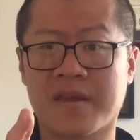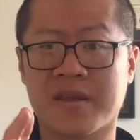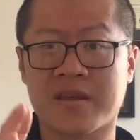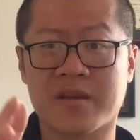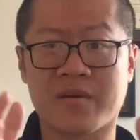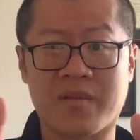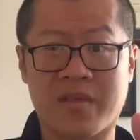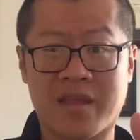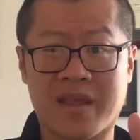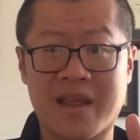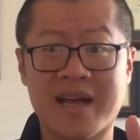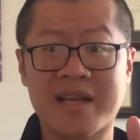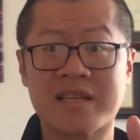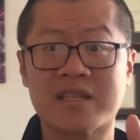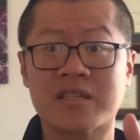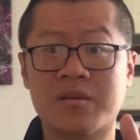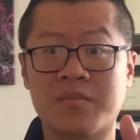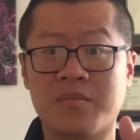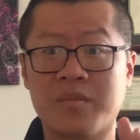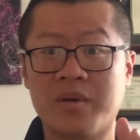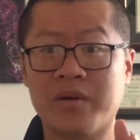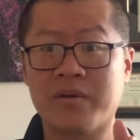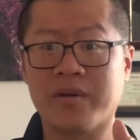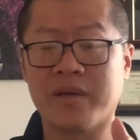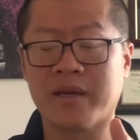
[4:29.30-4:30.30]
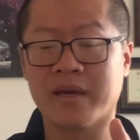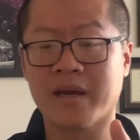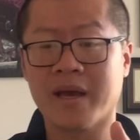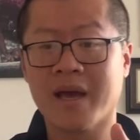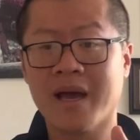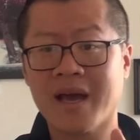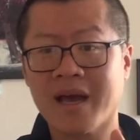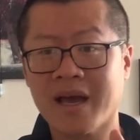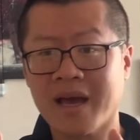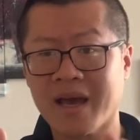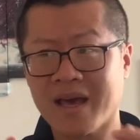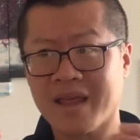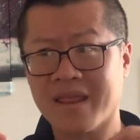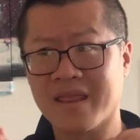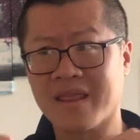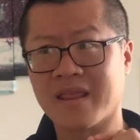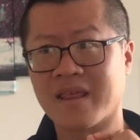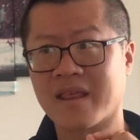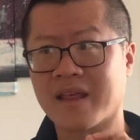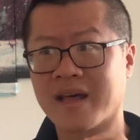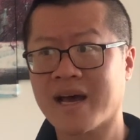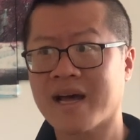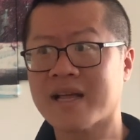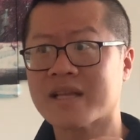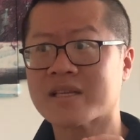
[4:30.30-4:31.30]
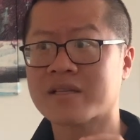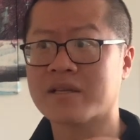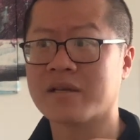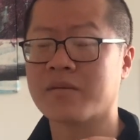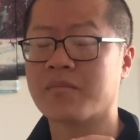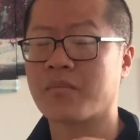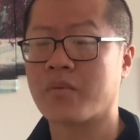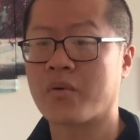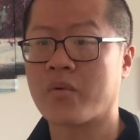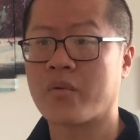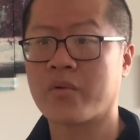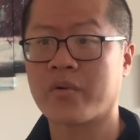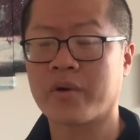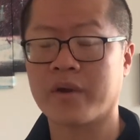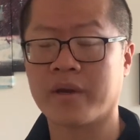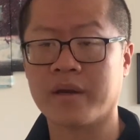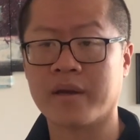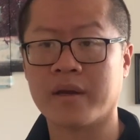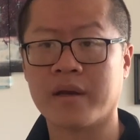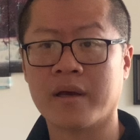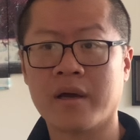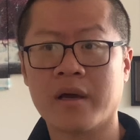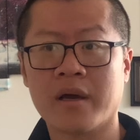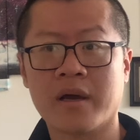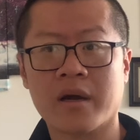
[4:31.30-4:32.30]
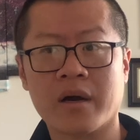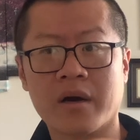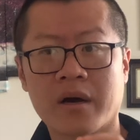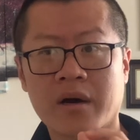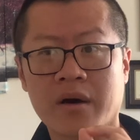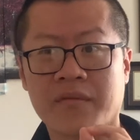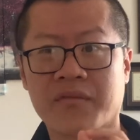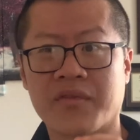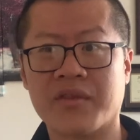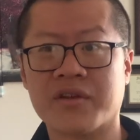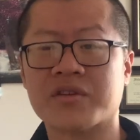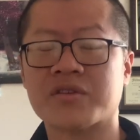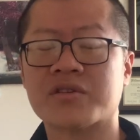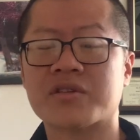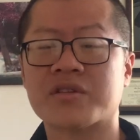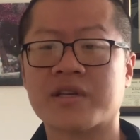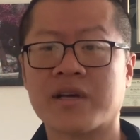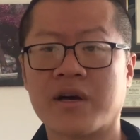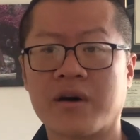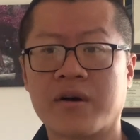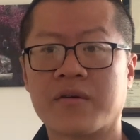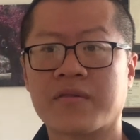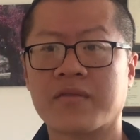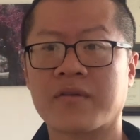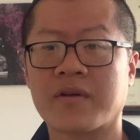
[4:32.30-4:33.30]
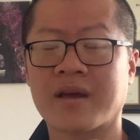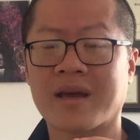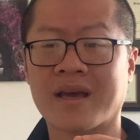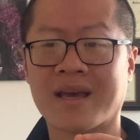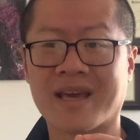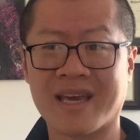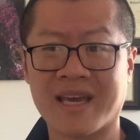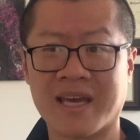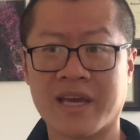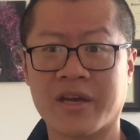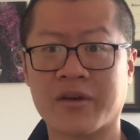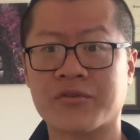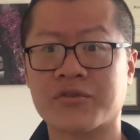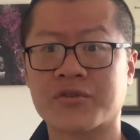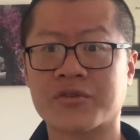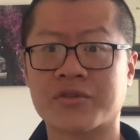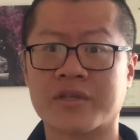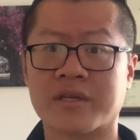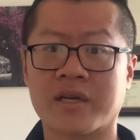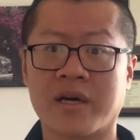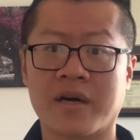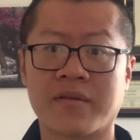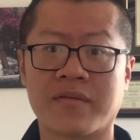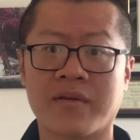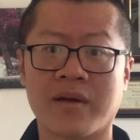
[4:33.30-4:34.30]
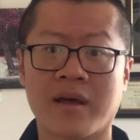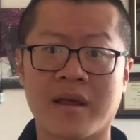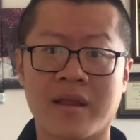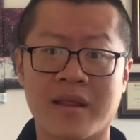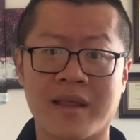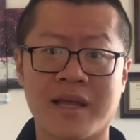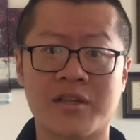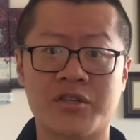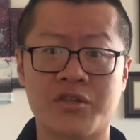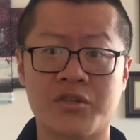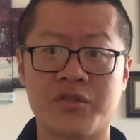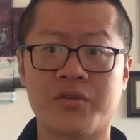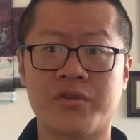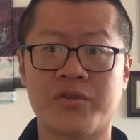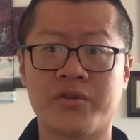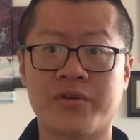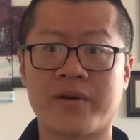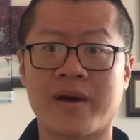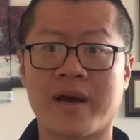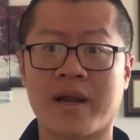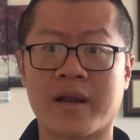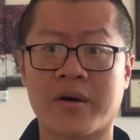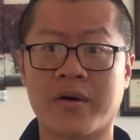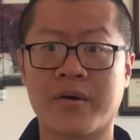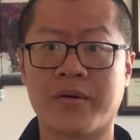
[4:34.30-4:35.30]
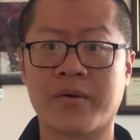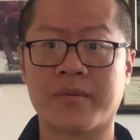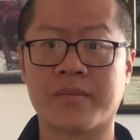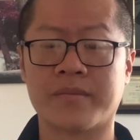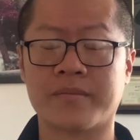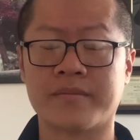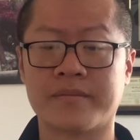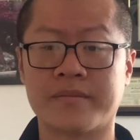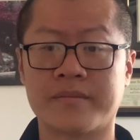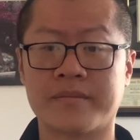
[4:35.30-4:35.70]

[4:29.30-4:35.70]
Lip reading: So that's the beauty, and that's the importance of the self-care stuff that you do at home.